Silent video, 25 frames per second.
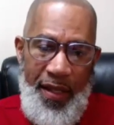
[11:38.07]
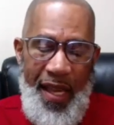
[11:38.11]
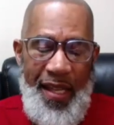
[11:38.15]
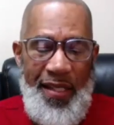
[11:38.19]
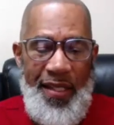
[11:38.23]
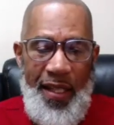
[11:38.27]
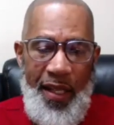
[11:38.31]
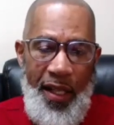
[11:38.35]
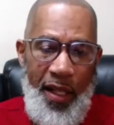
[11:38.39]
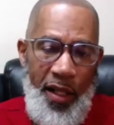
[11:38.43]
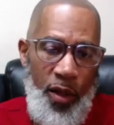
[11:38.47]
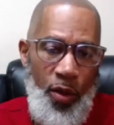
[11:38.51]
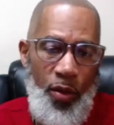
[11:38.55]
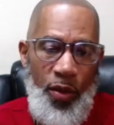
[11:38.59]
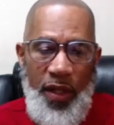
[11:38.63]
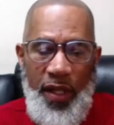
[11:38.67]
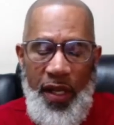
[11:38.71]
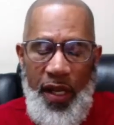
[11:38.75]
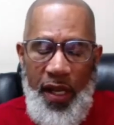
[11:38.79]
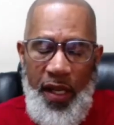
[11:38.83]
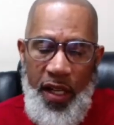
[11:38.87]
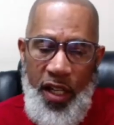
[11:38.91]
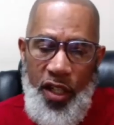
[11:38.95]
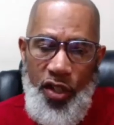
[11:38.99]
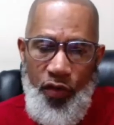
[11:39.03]
That's
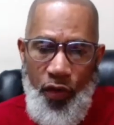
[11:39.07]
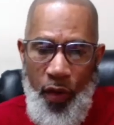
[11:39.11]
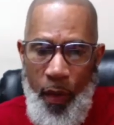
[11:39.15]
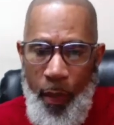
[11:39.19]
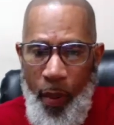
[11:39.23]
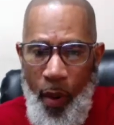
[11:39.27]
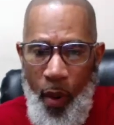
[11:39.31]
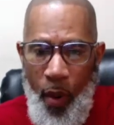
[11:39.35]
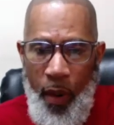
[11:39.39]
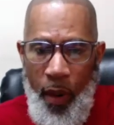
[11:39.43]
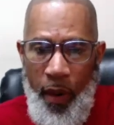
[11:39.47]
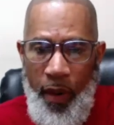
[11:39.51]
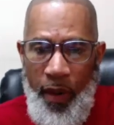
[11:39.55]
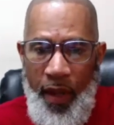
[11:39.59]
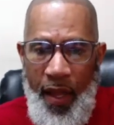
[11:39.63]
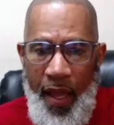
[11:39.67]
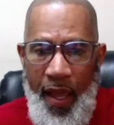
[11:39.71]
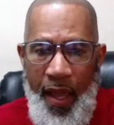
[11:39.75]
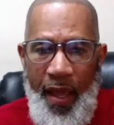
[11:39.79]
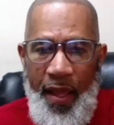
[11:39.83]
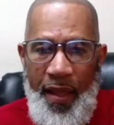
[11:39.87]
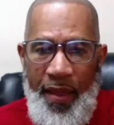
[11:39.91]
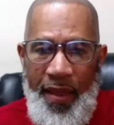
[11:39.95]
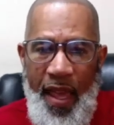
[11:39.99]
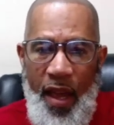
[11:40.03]
included in this report
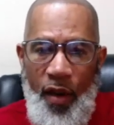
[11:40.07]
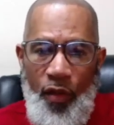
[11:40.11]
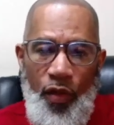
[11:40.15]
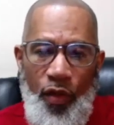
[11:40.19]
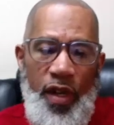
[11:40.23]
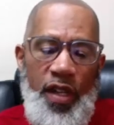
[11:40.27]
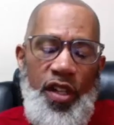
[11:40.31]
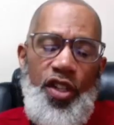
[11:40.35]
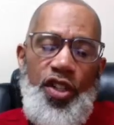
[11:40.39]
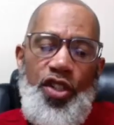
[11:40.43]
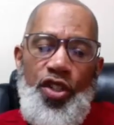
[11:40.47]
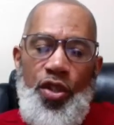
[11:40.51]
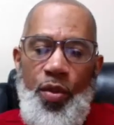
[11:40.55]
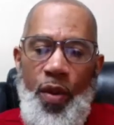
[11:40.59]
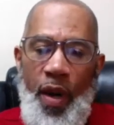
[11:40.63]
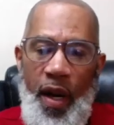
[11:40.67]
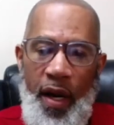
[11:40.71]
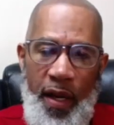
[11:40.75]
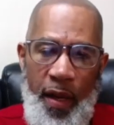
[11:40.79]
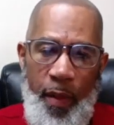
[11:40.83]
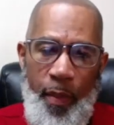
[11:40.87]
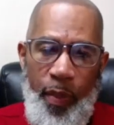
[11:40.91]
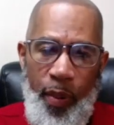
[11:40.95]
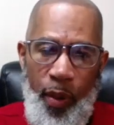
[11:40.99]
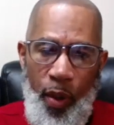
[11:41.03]
that renders you
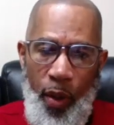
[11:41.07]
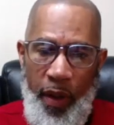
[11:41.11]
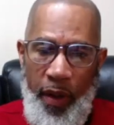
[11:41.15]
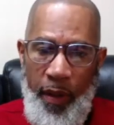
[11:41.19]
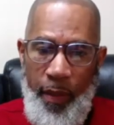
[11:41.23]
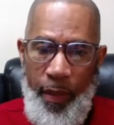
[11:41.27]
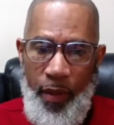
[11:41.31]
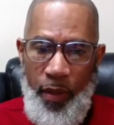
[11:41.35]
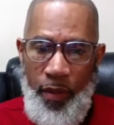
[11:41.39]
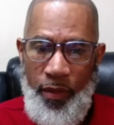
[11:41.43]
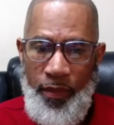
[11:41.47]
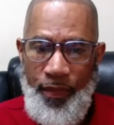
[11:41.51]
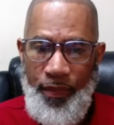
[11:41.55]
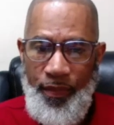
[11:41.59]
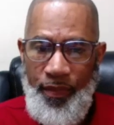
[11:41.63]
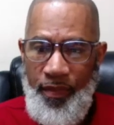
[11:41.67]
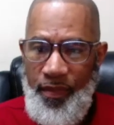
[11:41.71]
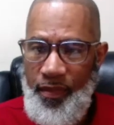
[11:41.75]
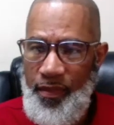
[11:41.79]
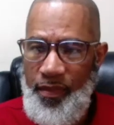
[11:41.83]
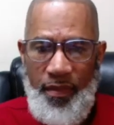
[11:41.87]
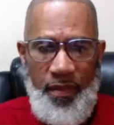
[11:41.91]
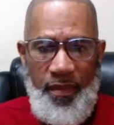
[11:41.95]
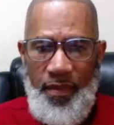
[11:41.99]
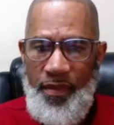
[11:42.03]
unemployable.
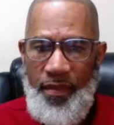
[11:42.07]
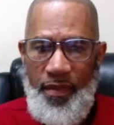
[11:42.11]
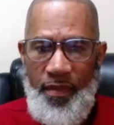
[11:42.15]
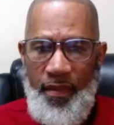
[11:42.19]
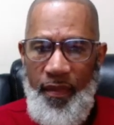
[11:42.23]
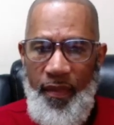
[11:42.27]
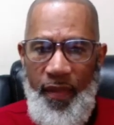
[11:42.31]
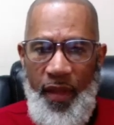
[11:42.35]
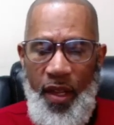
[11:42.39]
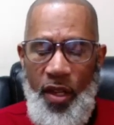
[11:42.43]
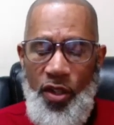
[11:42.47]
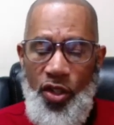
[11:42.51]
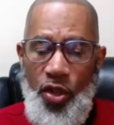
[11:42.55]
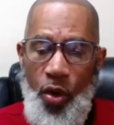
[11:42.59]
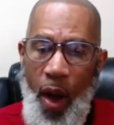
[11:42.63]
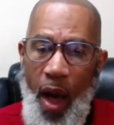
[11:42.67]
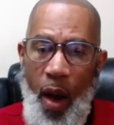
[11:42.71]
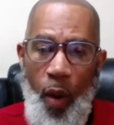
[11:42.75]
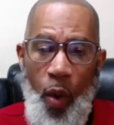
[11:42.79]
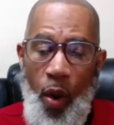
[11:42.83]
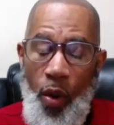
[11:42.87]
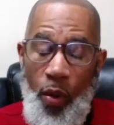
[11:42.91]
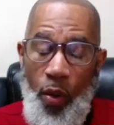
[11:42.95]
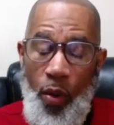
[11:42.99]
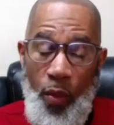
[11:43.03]
So I
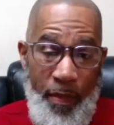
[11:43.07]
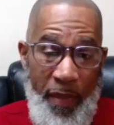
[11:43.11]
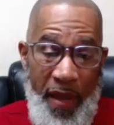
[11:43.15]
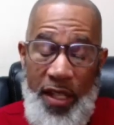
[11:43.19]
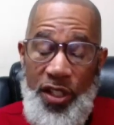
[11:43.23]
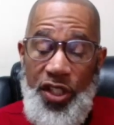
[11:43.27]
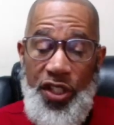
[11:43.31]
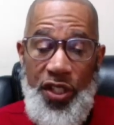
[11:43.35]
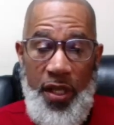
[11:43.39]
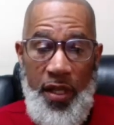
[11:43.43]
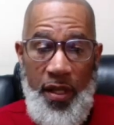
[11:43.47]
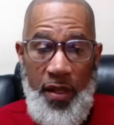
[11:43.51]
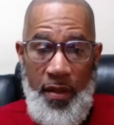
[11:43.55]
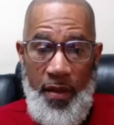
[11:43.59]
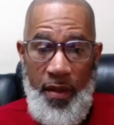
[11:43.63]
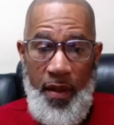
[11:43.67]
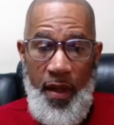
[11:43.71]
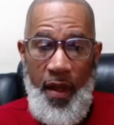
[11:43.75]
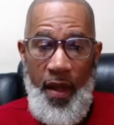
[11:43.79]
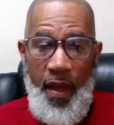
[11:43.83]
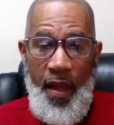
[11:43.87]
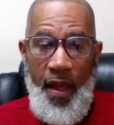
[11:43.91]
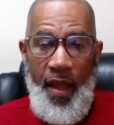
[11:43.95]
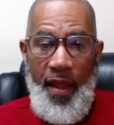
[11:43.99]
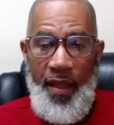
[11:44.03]
won't mention
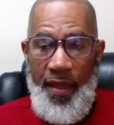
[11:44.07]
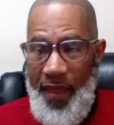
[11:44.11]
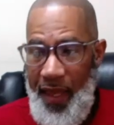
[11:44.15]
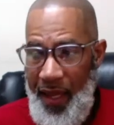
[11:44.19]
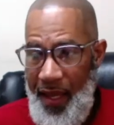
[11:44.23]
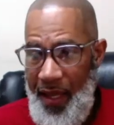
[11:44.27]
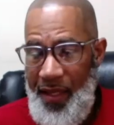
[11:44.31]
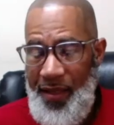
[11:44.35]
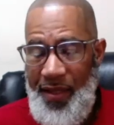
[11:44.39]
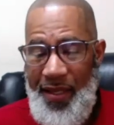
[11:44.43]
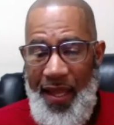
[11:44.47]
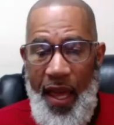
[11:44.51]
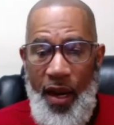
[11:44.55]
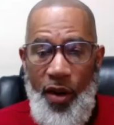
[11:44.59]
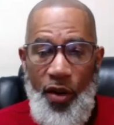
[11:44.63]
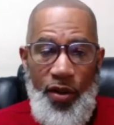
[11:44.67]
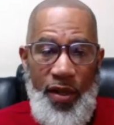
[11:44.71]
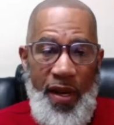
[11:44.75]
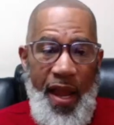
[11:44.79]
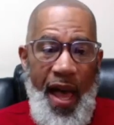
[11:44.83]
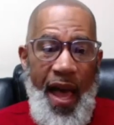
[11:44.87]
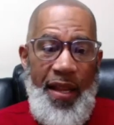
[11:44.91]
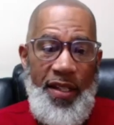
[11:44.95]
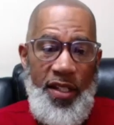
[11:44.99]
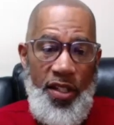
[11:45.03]
things that are
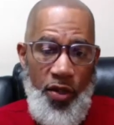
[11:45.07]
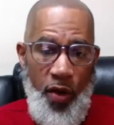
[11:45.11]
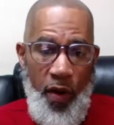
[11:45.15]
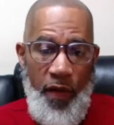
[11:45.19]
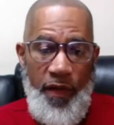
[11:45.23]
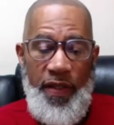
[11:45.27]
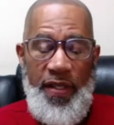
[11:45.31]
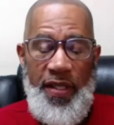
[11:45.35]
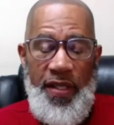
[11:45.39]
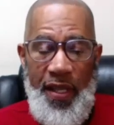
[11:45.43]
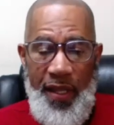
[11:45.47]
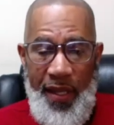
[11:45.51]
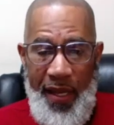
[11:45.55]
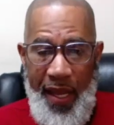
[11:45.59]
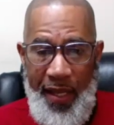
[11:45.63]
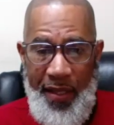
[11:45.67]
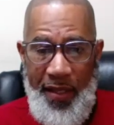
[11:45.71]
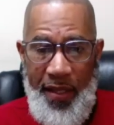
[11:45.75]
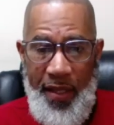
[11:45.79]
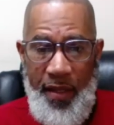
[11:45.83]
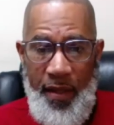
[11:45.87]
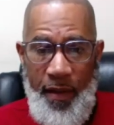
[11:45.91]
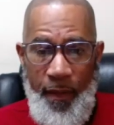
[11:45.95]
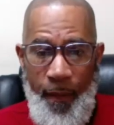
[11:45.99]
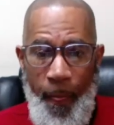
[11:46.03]
not service
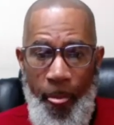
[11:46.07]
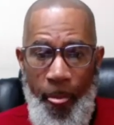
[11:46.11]
connected.